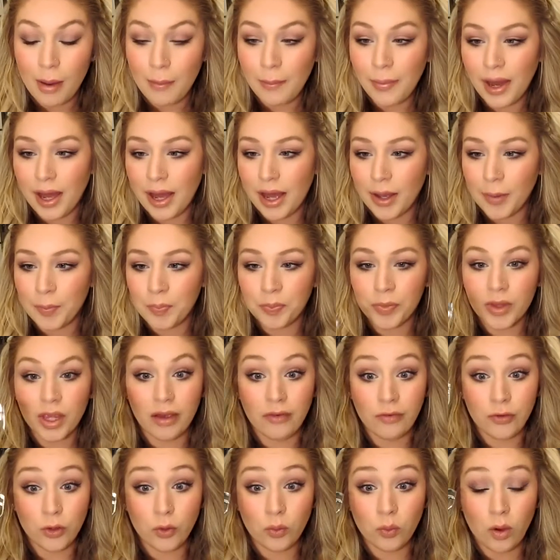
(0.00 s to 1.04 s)
but
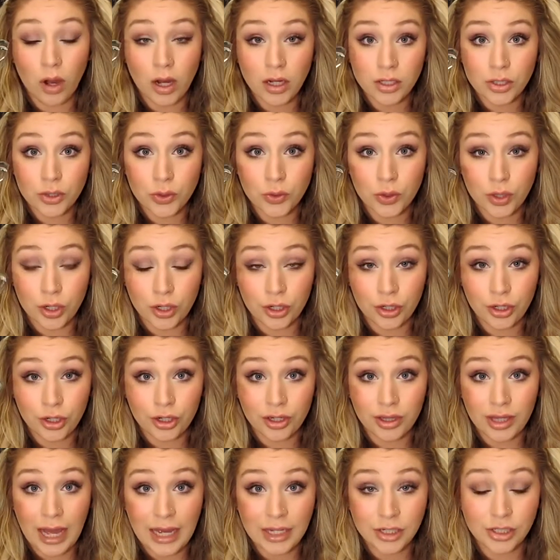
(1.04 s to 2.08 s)
if you want to curl
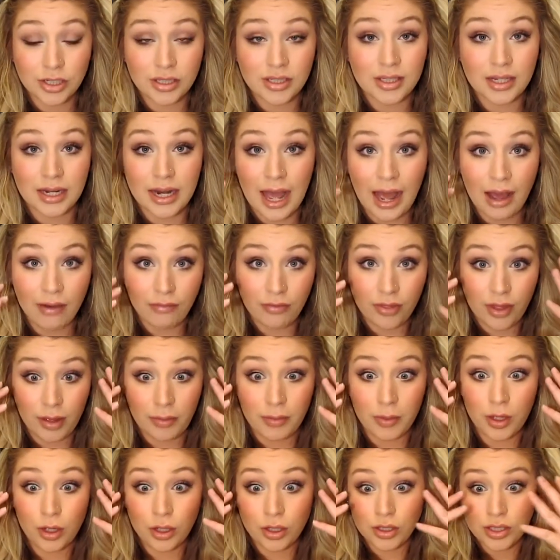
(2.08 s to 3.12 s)
your lashes and have
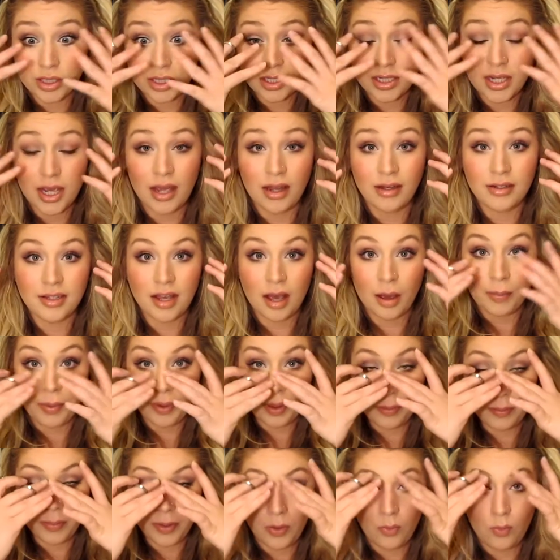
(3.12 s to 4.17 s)
them stand up
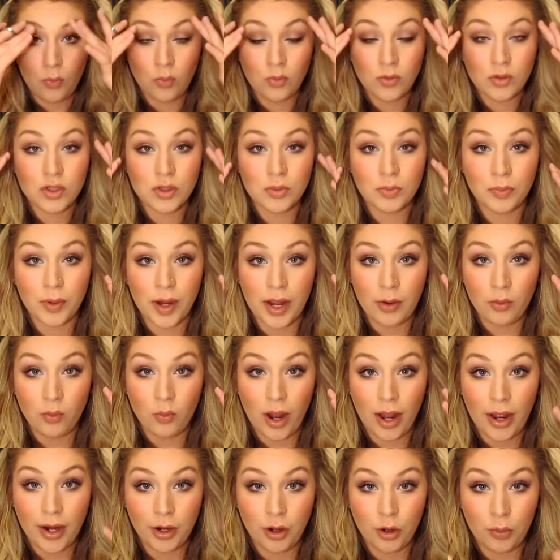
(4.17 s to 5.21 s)
and be spread
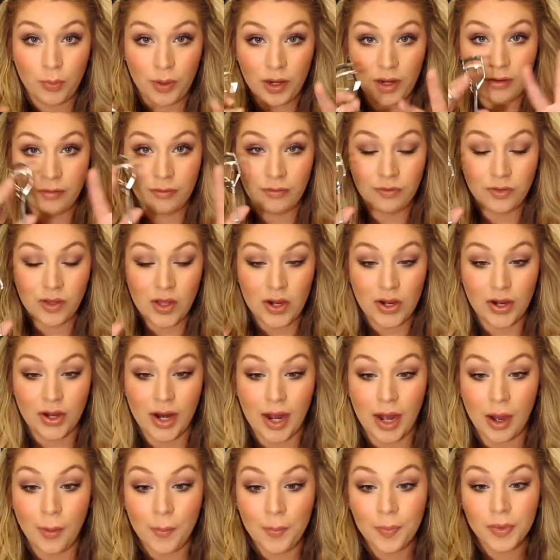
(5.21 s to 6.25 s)
wide open and flutter
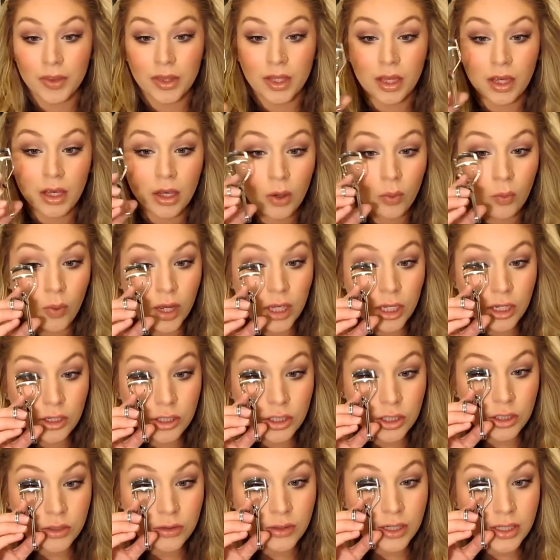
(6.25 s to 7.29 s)
out, what you
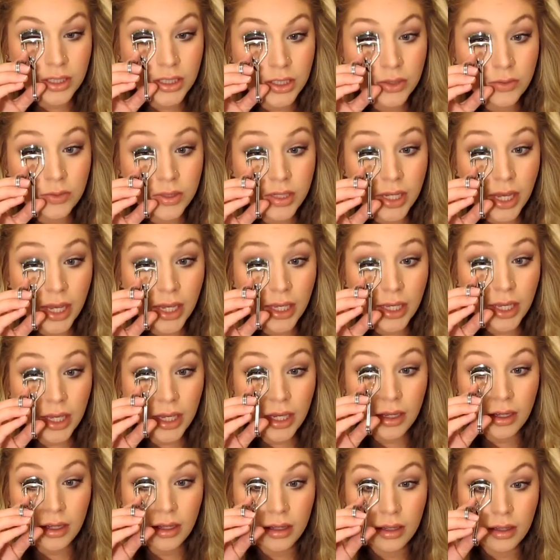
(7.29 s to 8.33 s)
do is you take
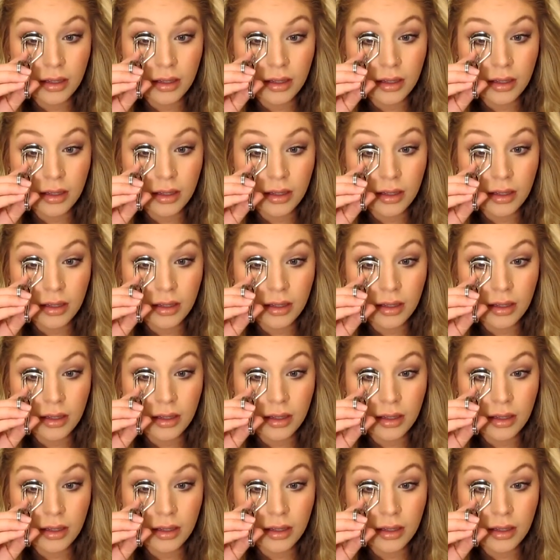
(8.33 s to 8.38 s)
it